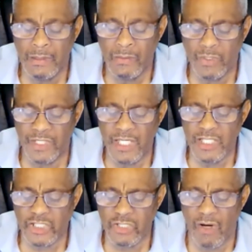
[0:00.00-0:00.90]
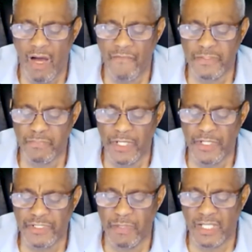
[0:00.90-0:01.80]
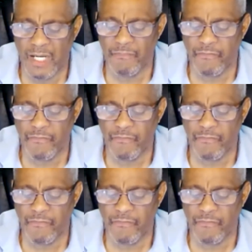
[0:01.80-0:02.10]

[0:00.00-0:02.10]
when these two offsprings become